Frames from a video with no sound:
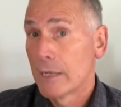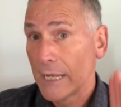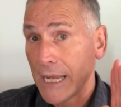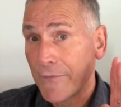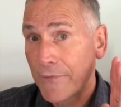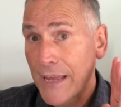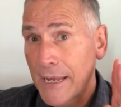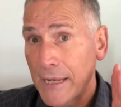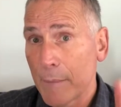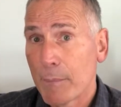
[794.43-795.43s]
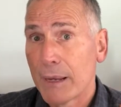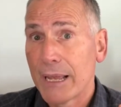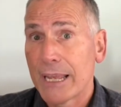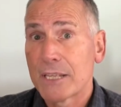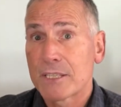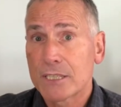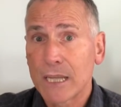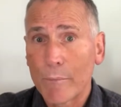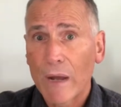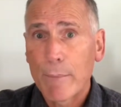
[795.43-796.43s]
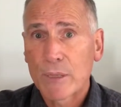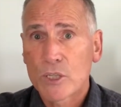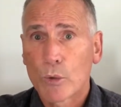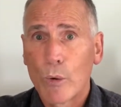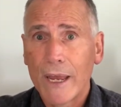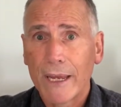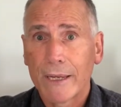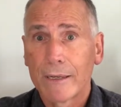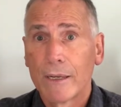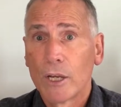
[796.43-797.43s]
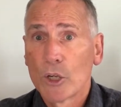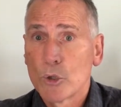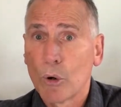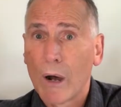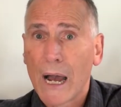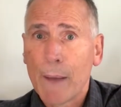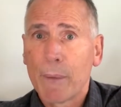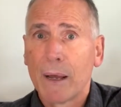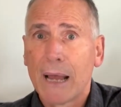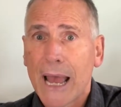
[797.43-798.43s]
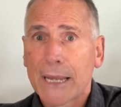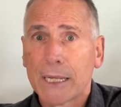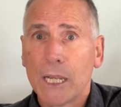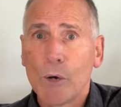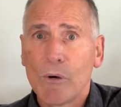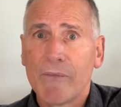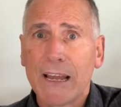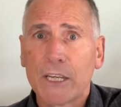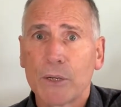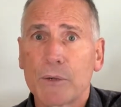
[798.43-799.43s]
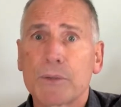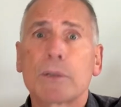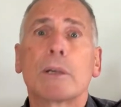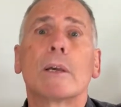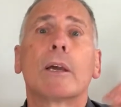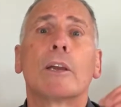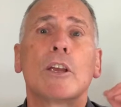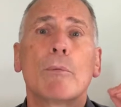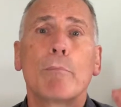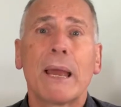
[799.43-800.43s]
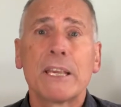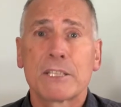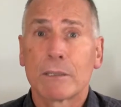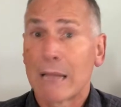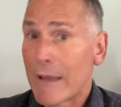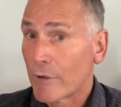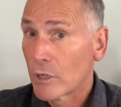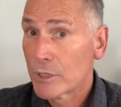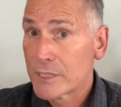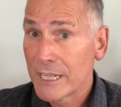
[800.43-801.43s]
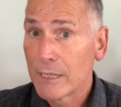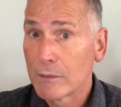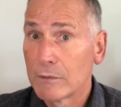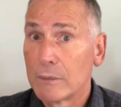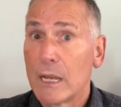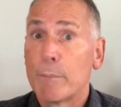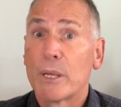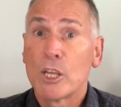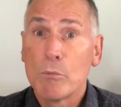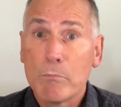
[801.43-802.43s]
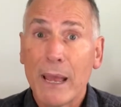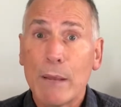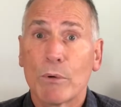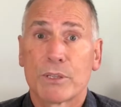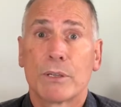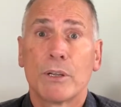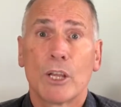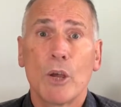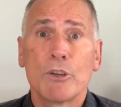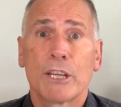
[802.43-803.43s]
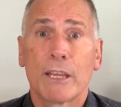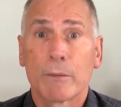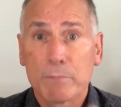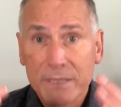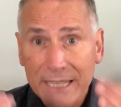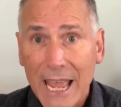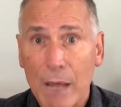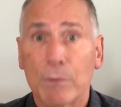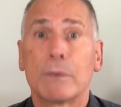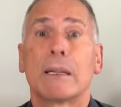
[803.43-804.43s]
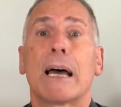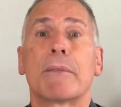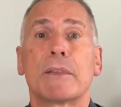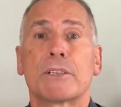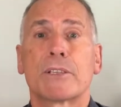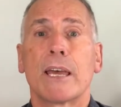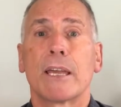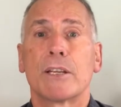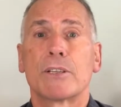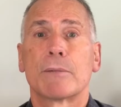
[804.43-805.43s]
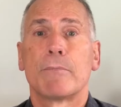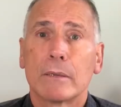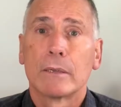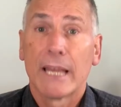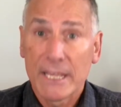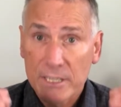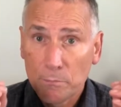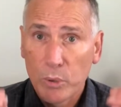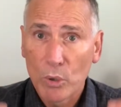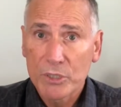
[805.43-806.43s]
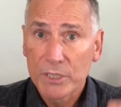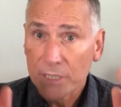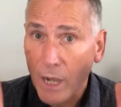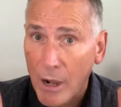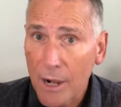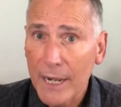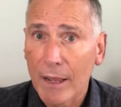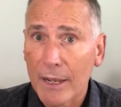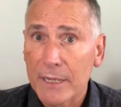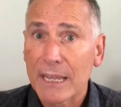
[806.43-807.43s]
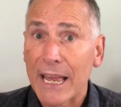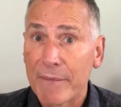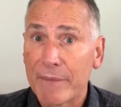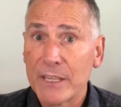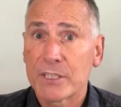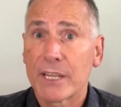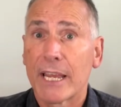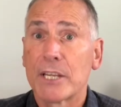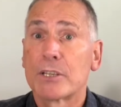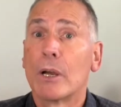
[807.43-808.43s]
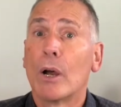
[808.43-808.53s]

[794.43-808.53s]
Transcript: If their number is somewhere between your upper and lower values, you may still have a good deal, but you may want to negotiate them down at this stage. It's important to highlight at this stage